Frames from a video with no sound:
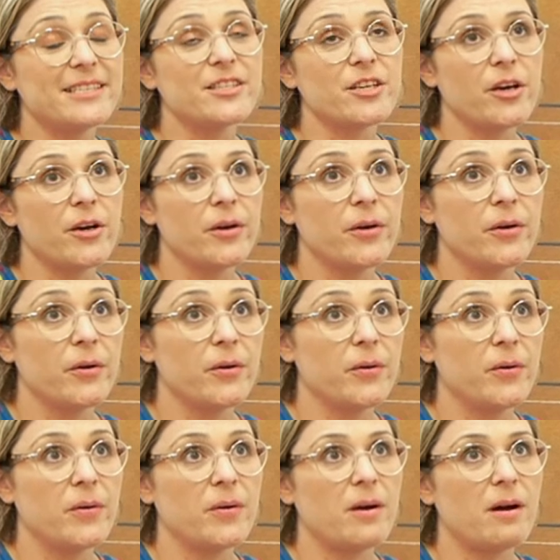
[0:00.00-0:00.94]

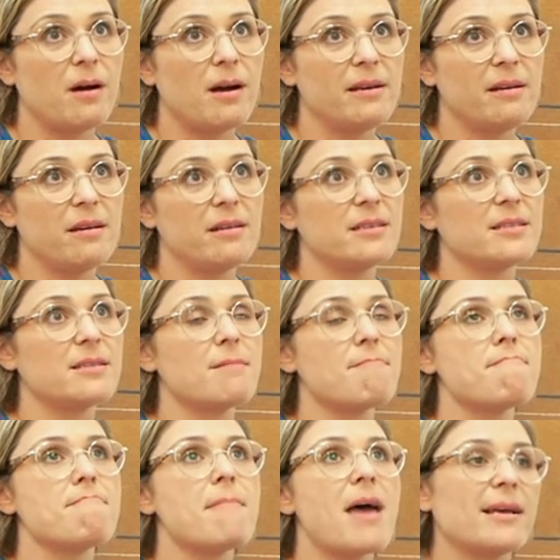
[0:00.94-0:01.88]
So I noticed the
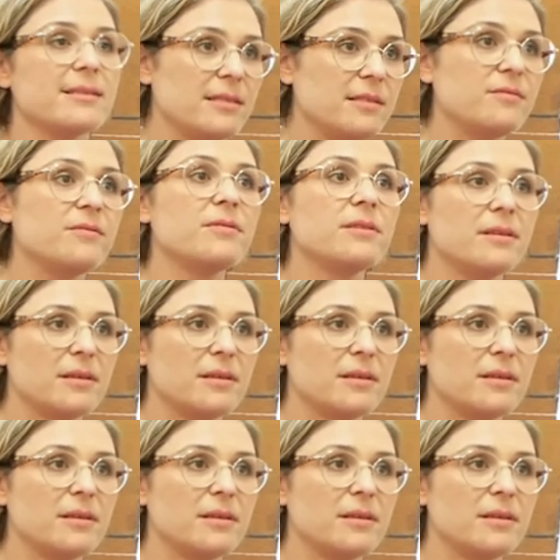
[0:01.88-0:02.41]
massive